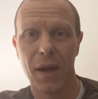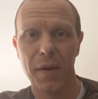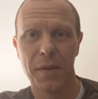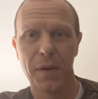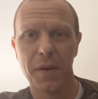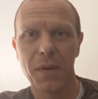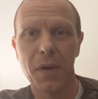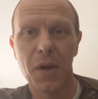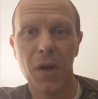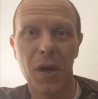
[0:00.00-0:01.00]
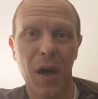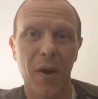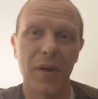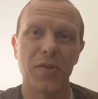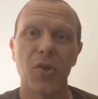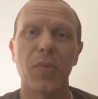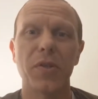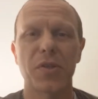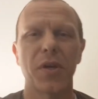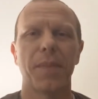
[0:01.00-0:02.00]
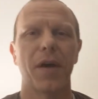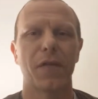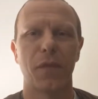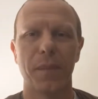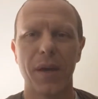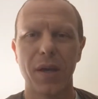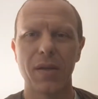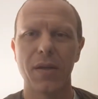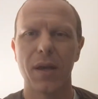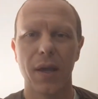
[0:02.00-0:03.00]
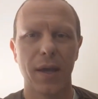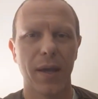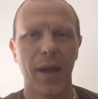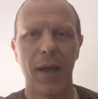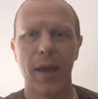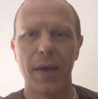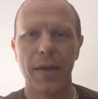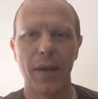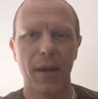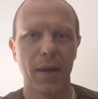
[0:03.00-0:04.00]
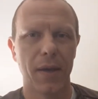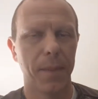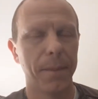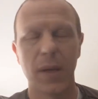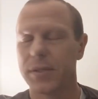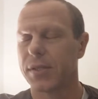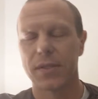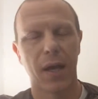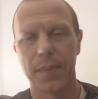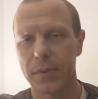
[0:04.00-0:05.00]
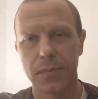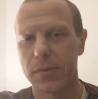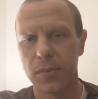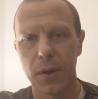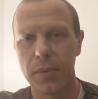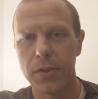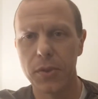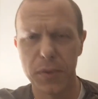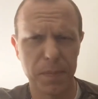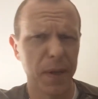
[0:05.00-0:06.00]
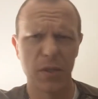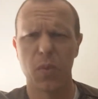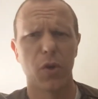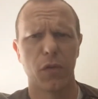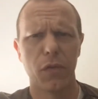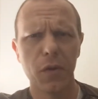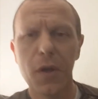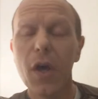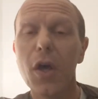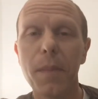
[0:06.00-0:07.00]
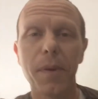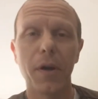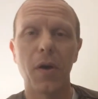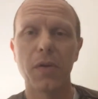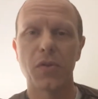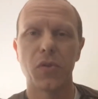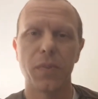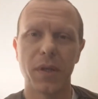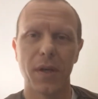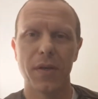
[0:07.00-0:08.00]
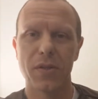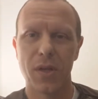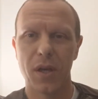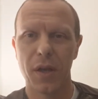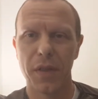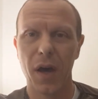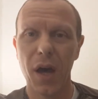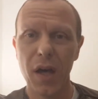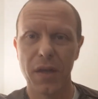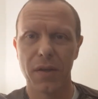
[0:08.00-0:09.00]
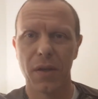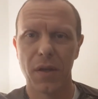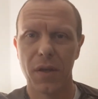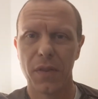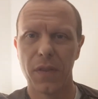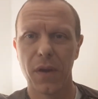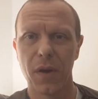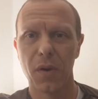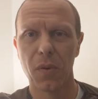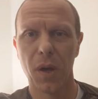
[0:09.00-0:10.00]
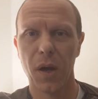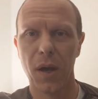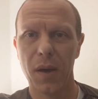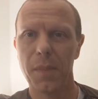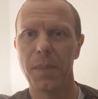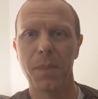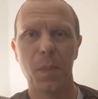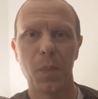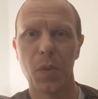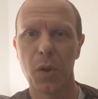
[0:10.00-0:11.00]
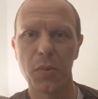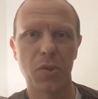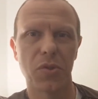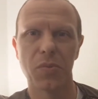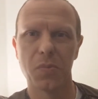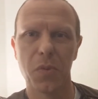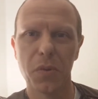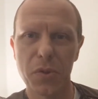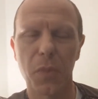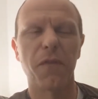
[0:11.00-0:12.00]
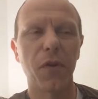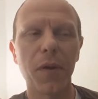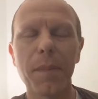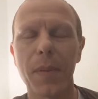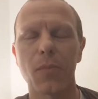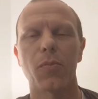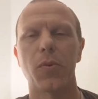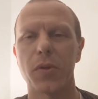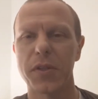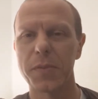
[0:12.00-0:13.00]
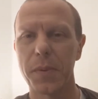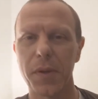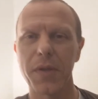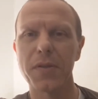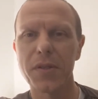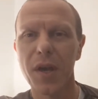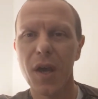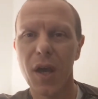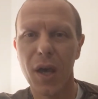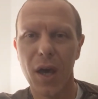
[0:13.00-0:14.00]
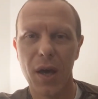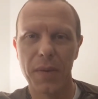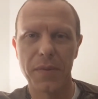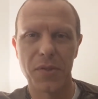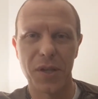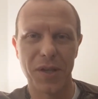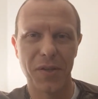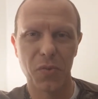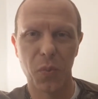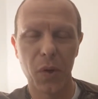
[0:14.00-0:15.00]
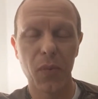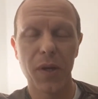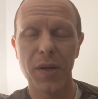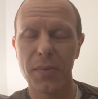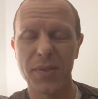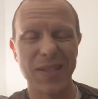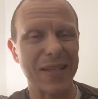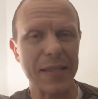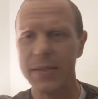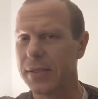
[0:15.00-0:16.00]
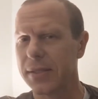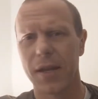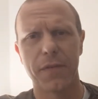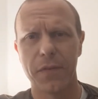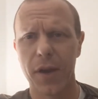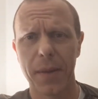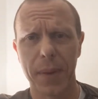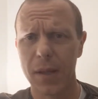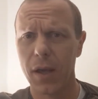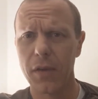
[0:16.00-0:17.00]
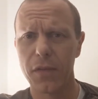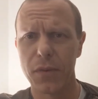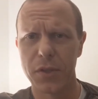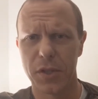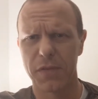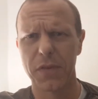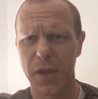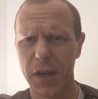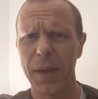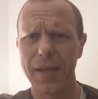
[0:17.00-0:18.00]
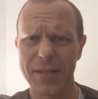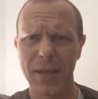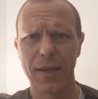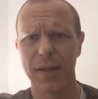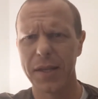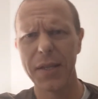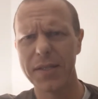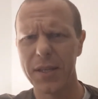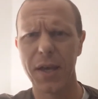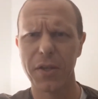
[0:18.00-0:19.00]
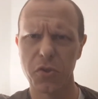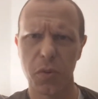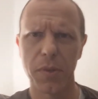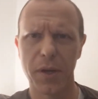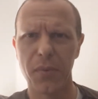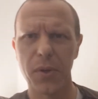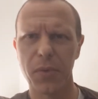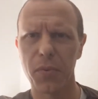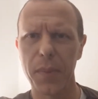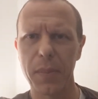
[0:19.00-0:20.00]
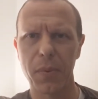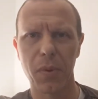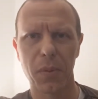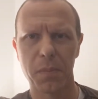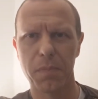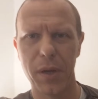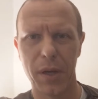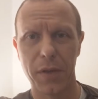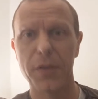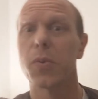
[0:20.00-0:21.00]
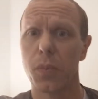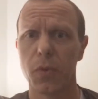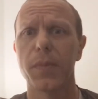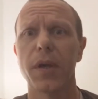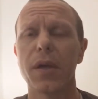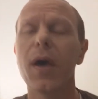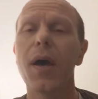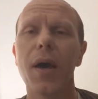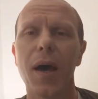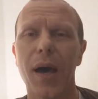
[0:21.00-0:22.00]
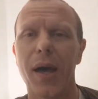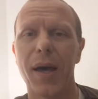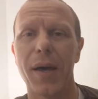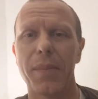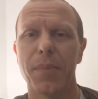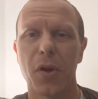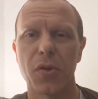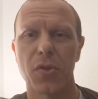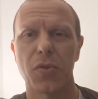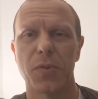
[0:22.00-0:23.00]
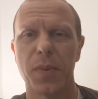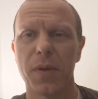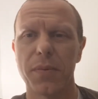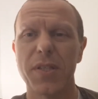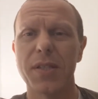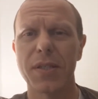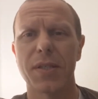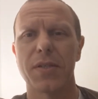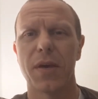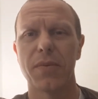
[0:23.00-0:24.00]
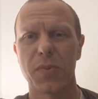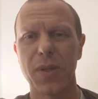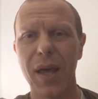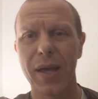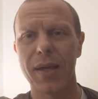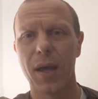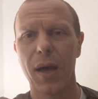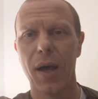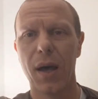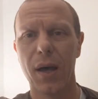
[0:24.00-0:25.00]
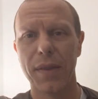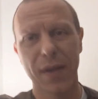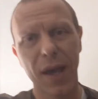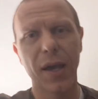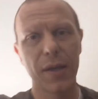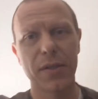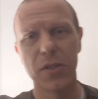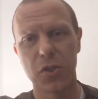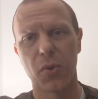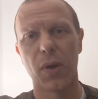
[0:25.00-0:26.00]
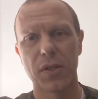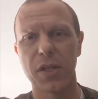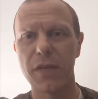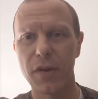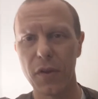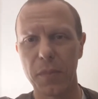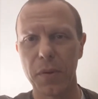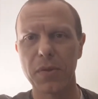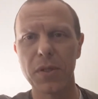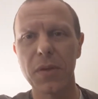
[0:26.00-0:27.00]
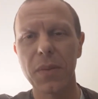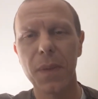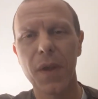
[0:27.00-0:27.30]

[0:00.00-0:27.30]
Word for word: Howdy there. All right, so we just got back from Maine and had an amazing time because we always do. Maine's wonderful, but also because uh, the hunt there, um, it was it was a very memorable experience. Uh, it was in one way, it was the easiest hunt I've ever had in my life, which I feel kind of bad saying. Like an easy hunt is normally not one you remember, but uh, this one will be. Uh, but also, it was easy because I was reliant on the kindness and generosity of another person.